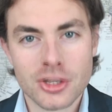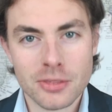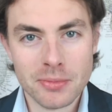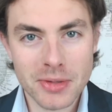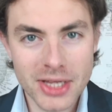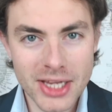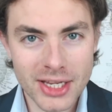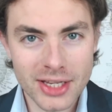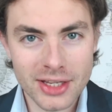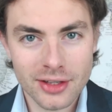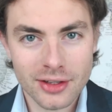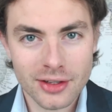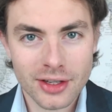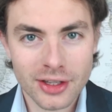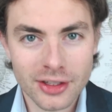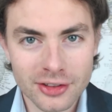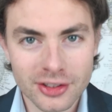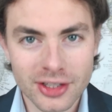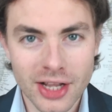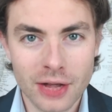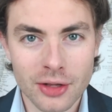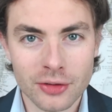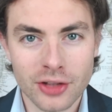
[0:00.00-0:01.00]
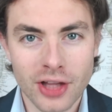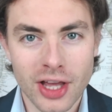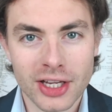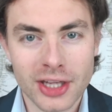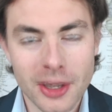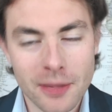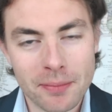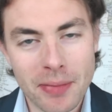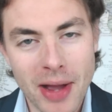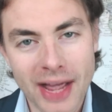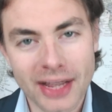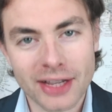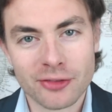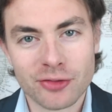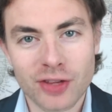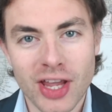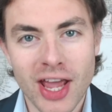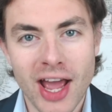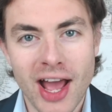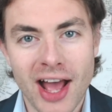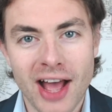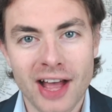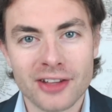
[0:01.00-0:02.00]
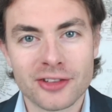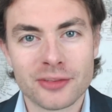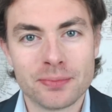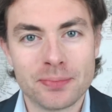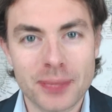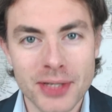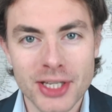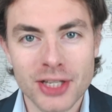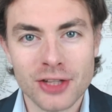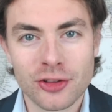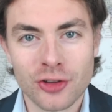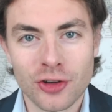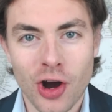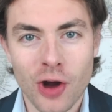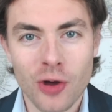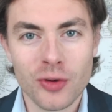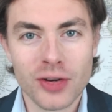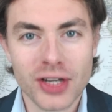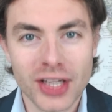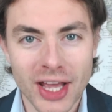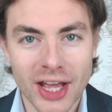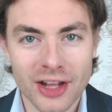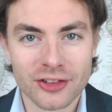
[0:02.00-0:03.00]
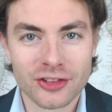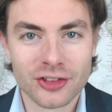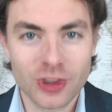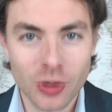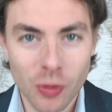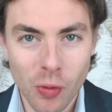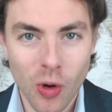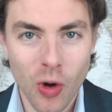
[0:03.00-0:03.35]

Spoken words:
To me, it sounds like a bag of cats being thrown against a